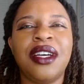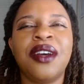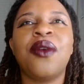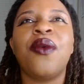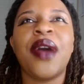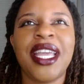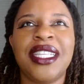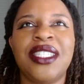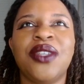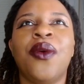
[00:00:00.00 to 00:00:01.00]

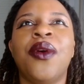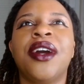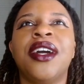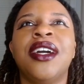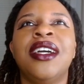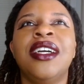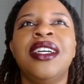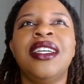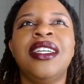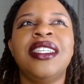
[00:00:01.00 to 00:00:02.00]
equate or
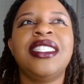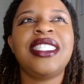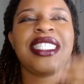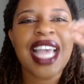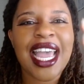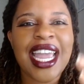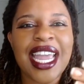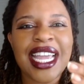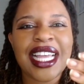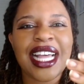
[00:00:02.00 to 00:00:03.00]

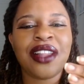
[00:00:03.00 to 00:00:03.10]
say